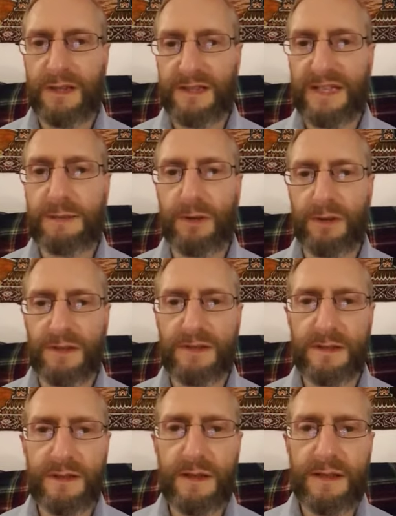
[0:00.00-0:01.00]

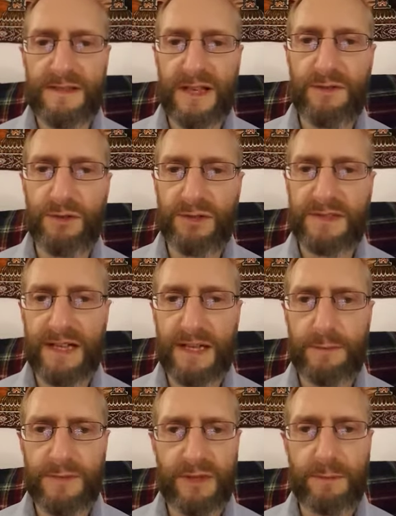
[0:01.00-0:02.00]
debunked several
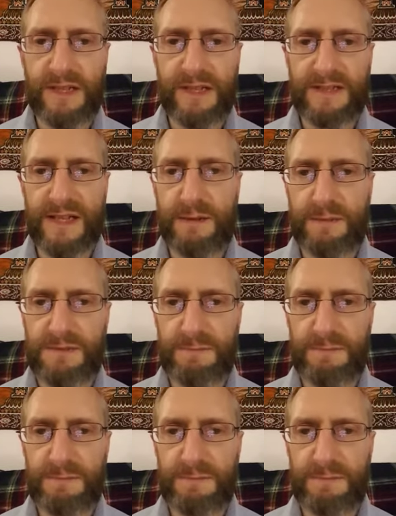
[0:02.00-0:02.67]
times or many times